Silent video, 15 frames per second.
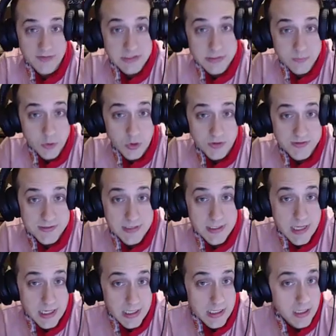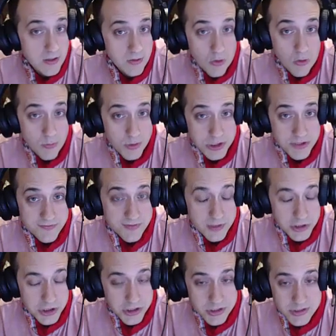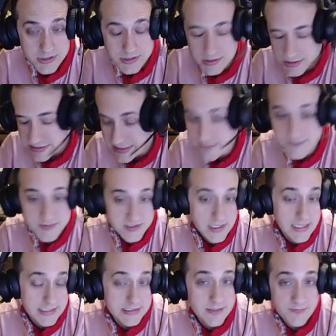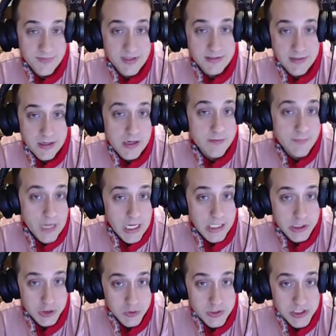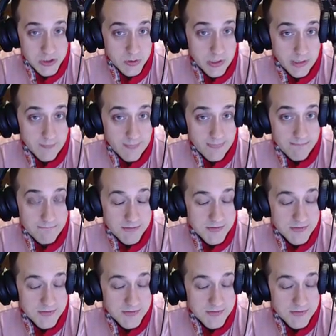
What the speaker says: shoving some golds in the deck and getting a whole bunch of villagers seems like something that I may enjoy doing.